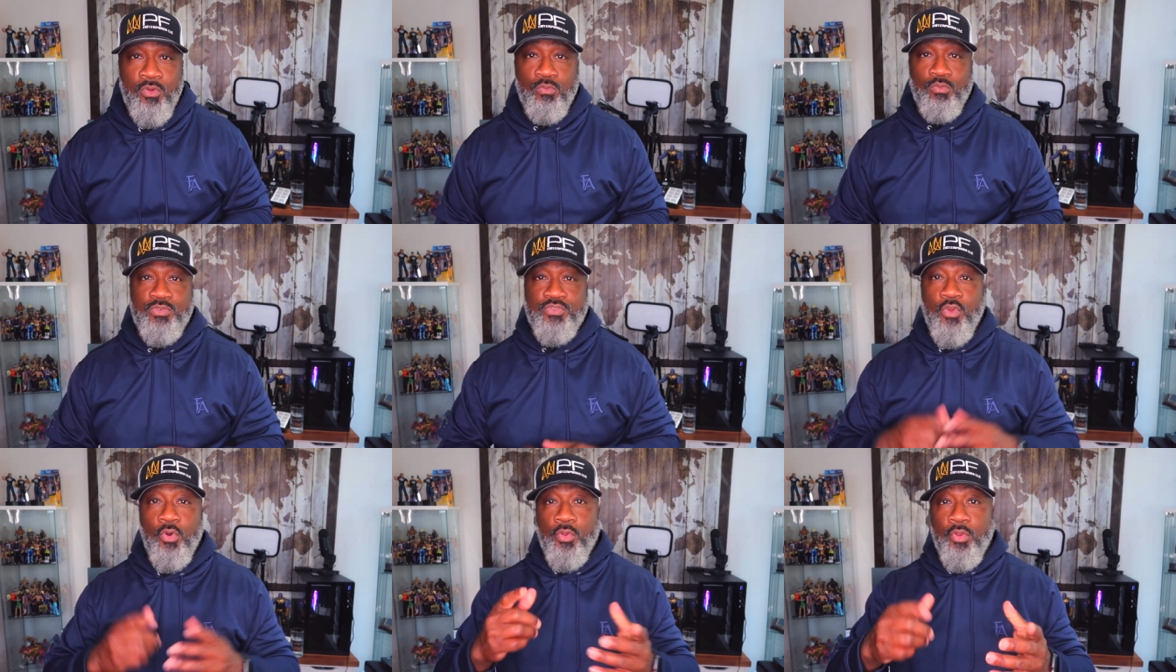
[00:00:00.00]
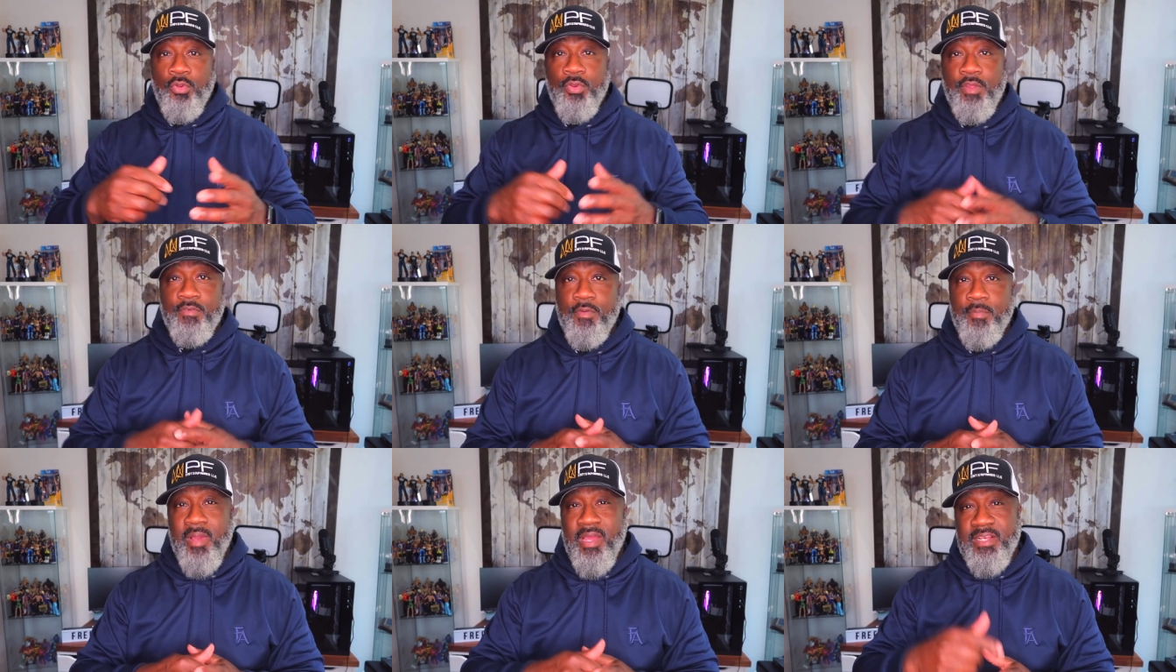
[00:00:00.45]
What's going
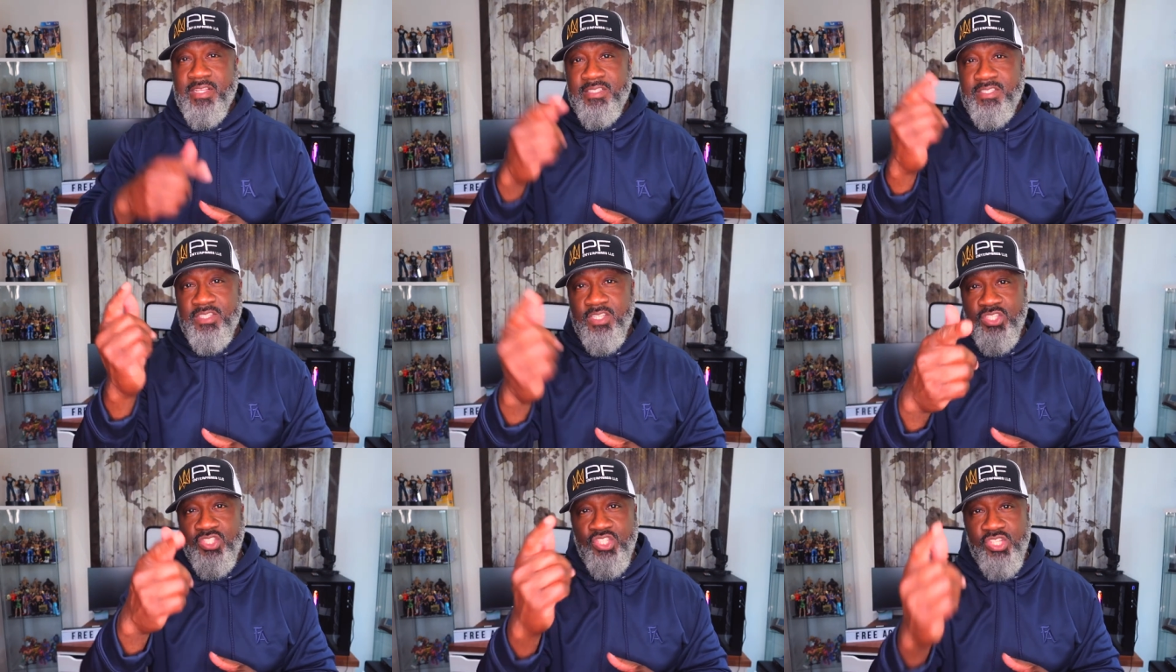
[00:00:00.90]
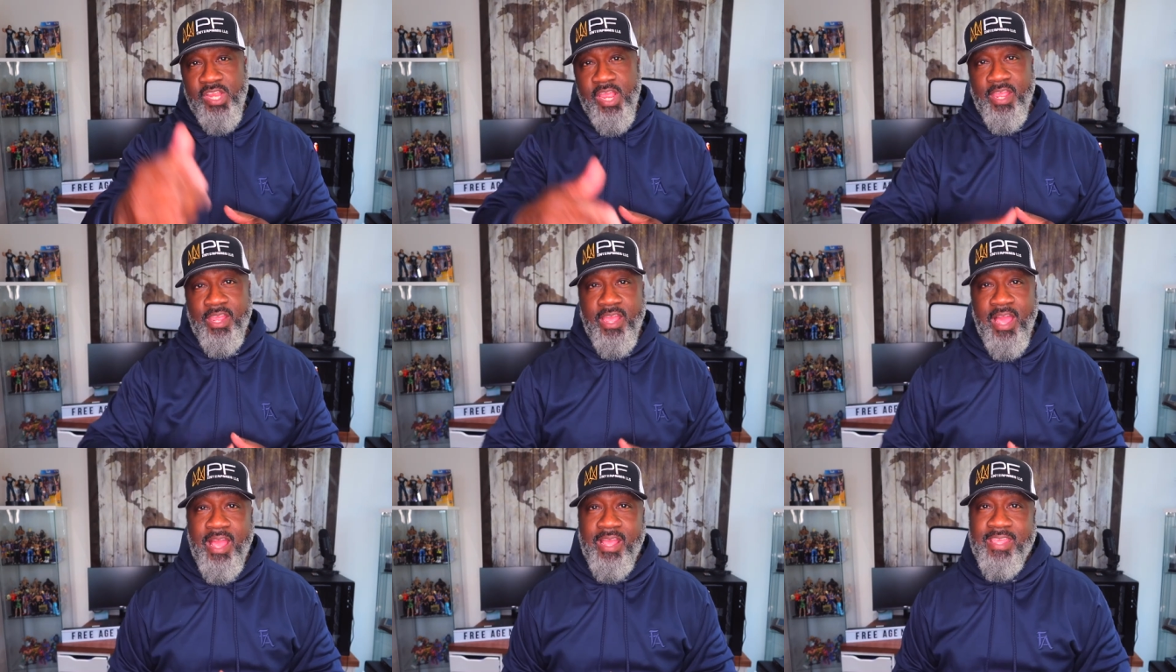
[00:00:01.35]
on everybody?
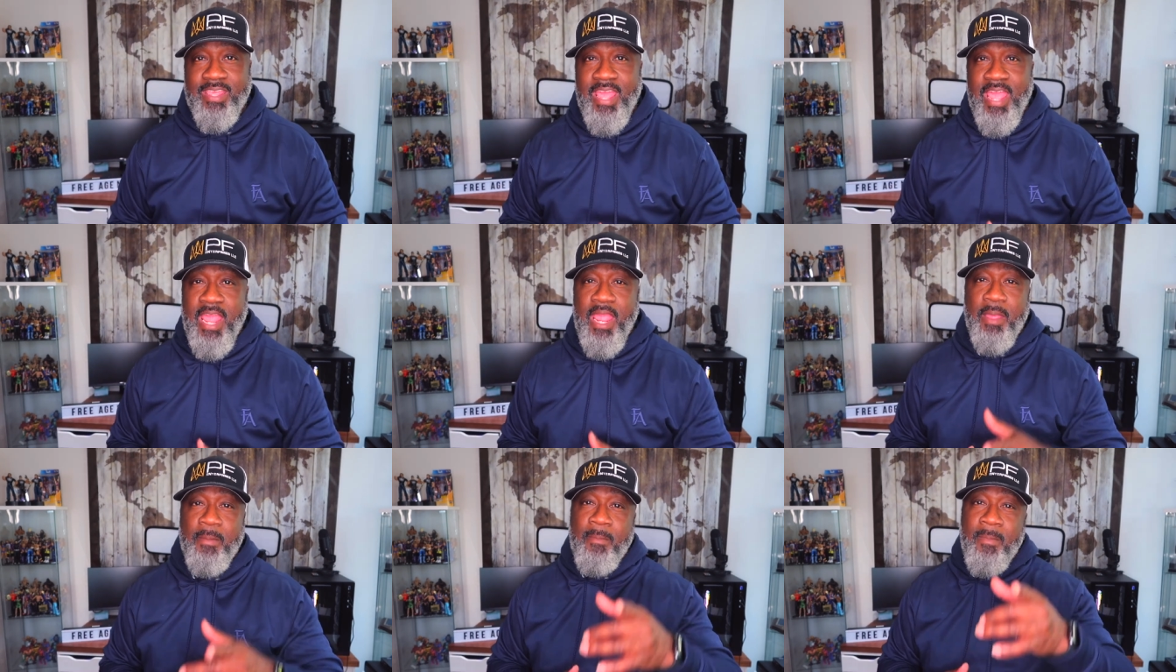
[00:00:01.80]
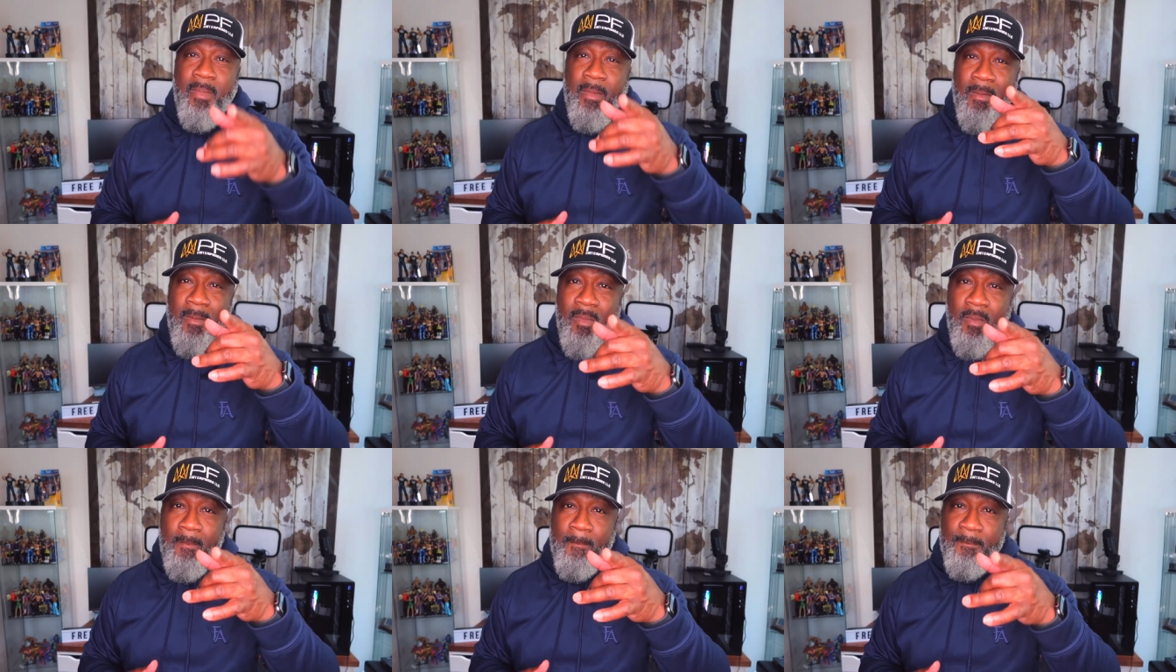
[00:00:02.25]
CGA Got
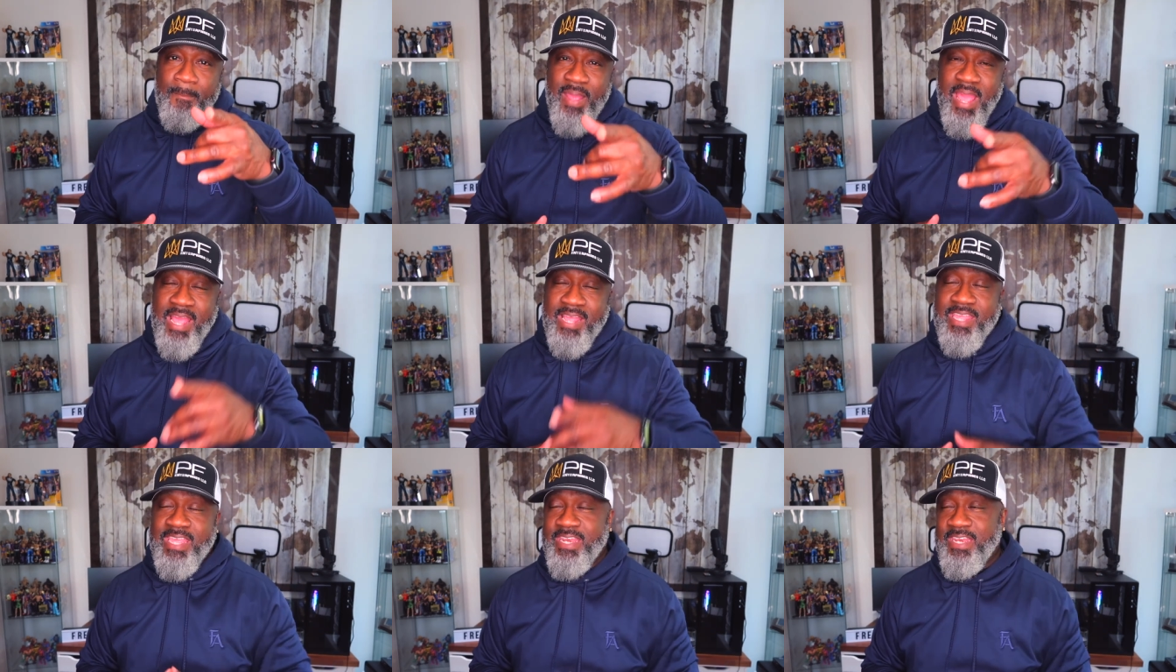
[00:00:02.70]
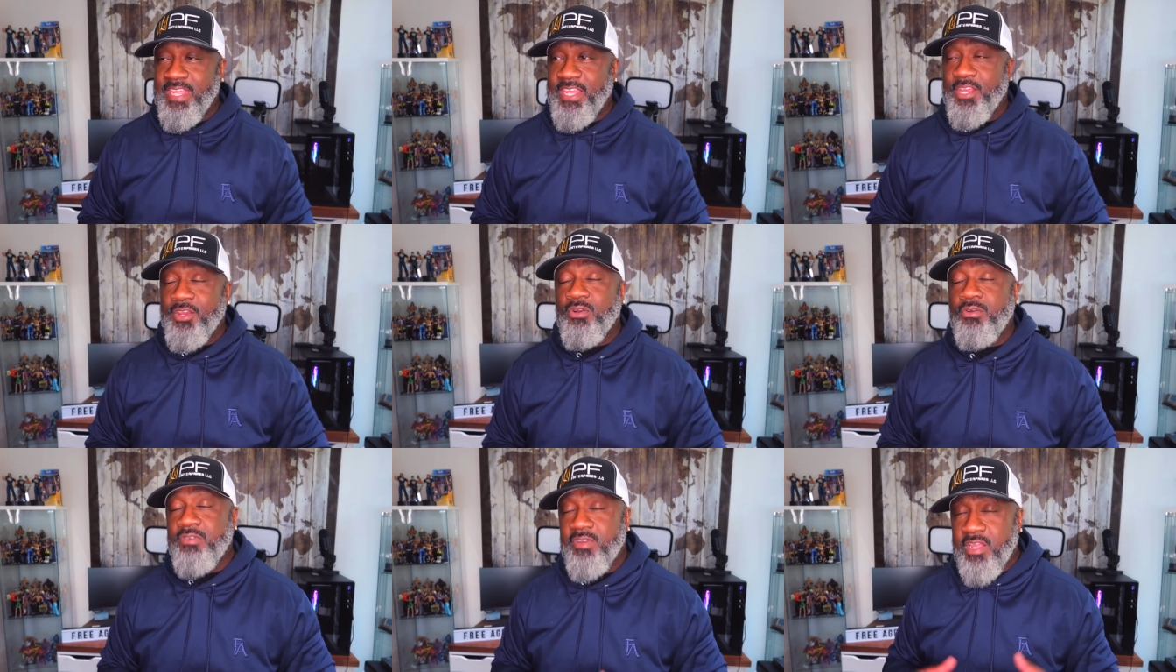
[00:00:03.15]
Game back in
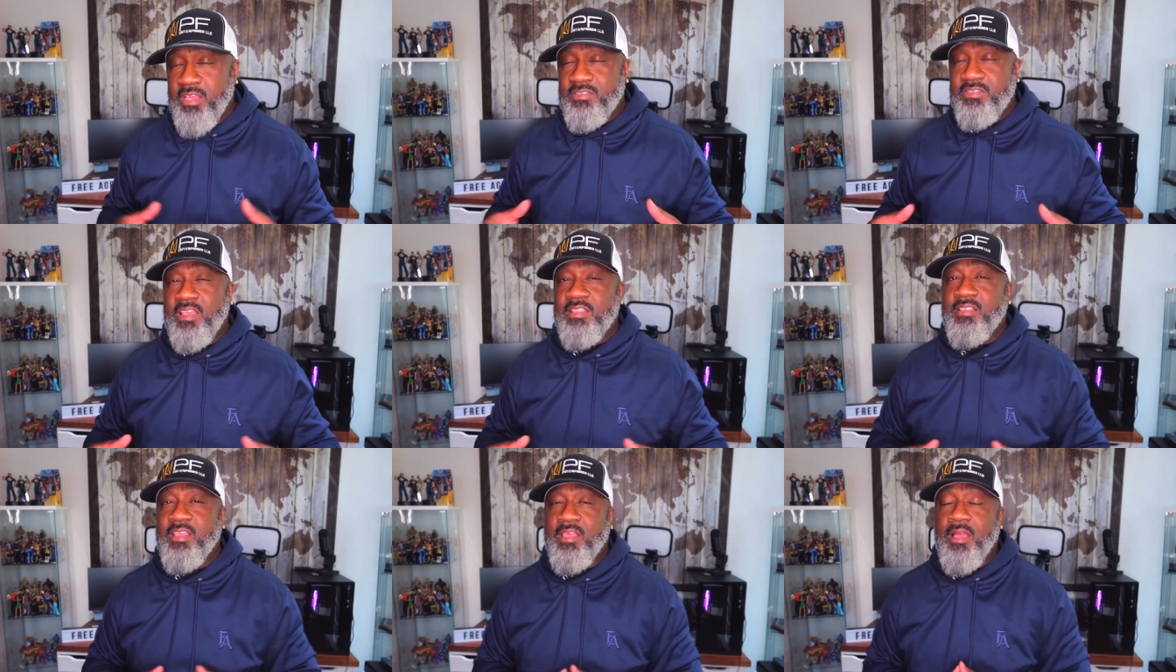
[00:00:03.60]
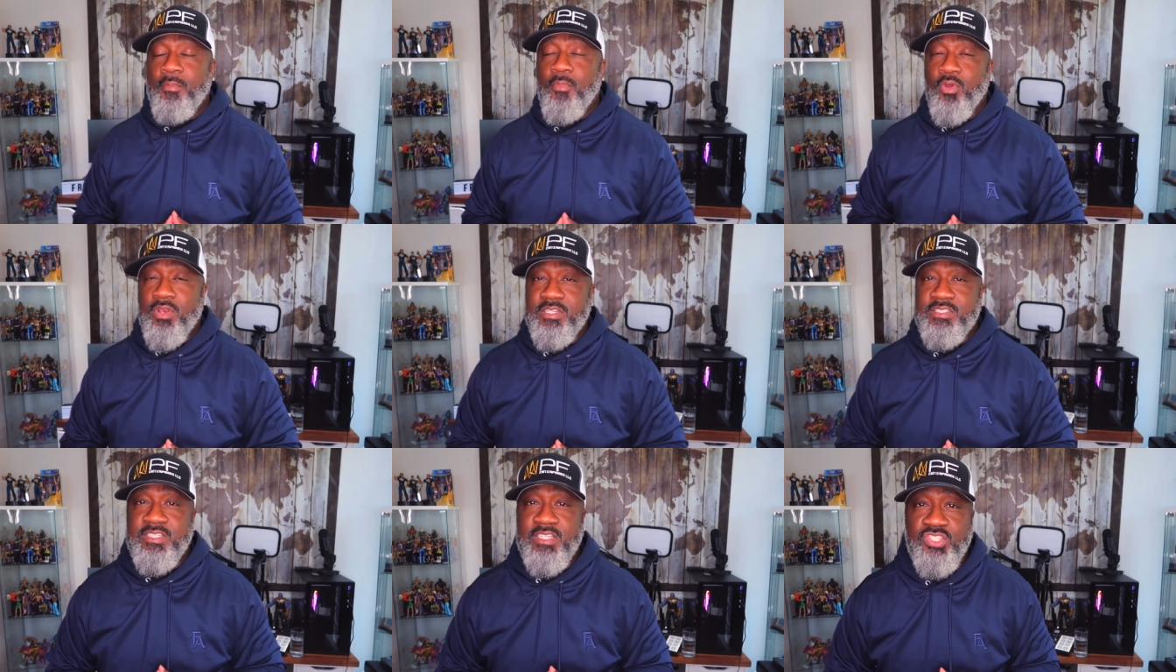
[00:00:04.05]
here. Yes, I think I'm
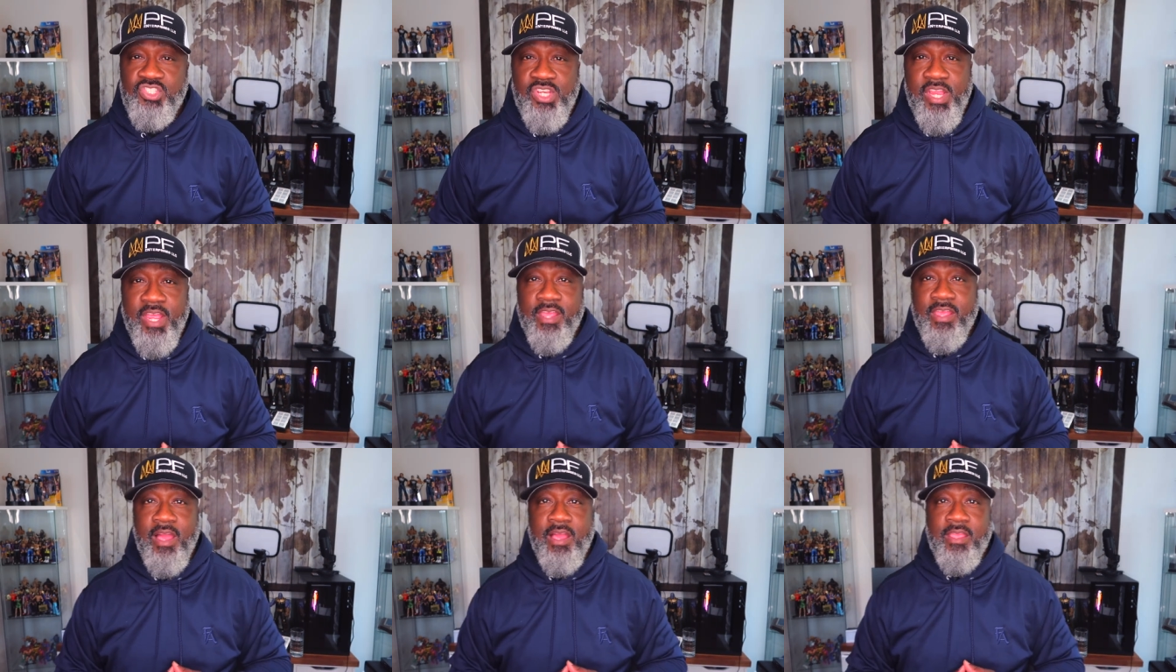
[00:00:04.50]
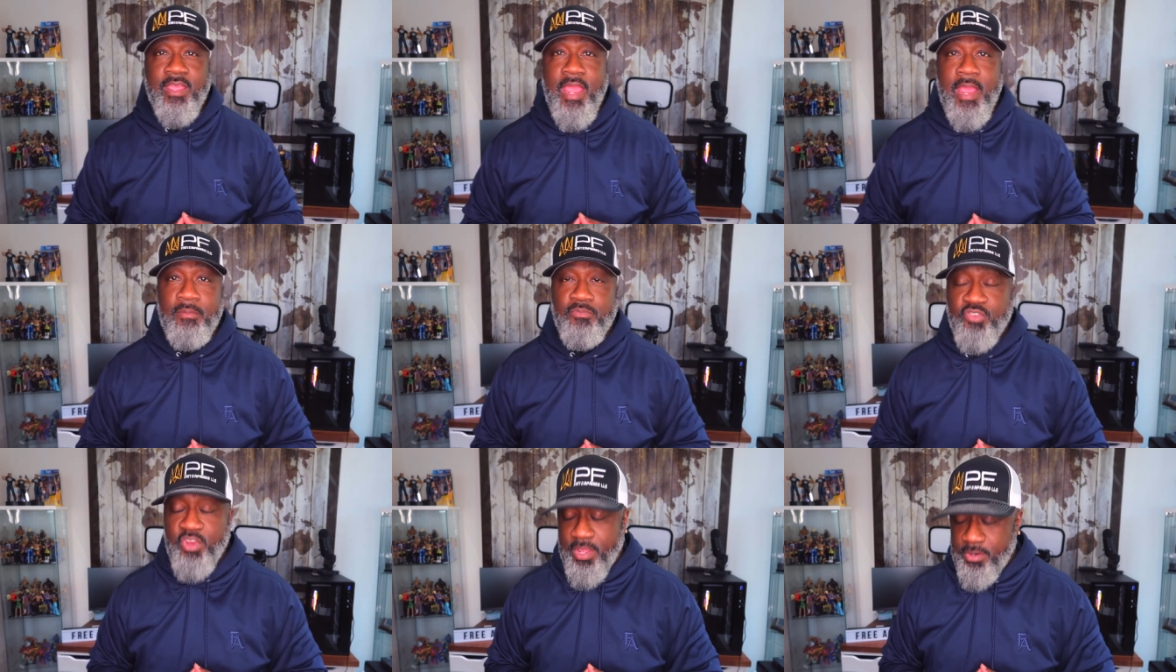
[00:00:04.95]
on the CGA Got
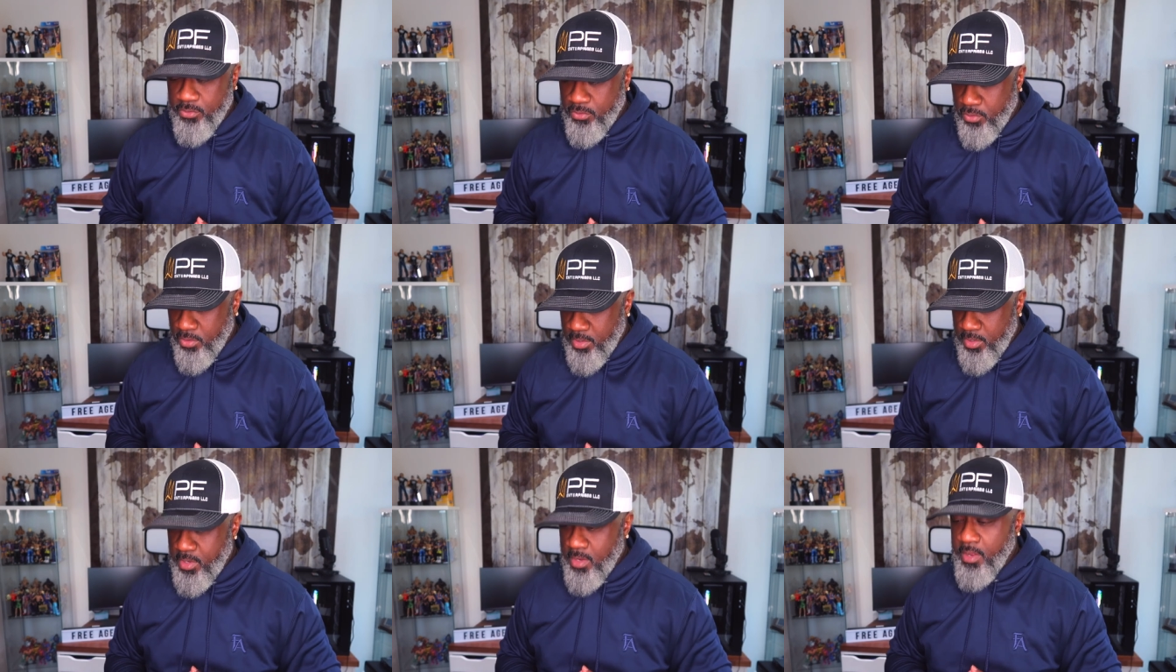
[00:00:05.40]
Game channel.